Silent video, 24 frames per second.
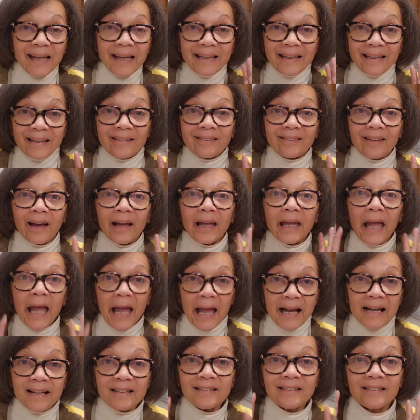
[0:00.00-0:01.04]
It is a
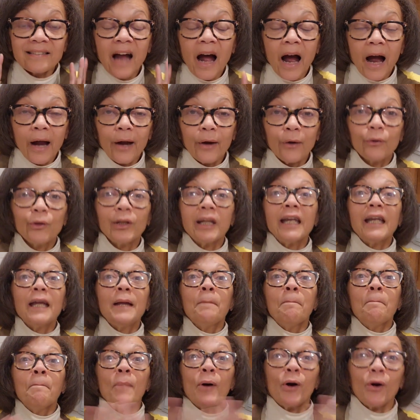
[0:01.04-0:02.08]
cast iron
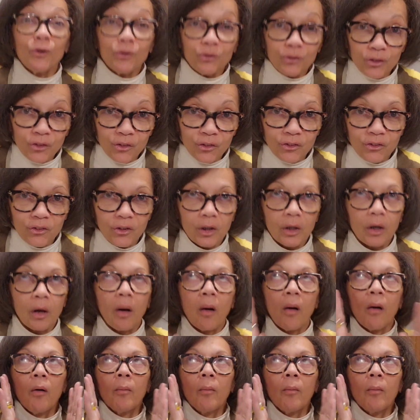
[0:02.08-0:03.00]
emergency.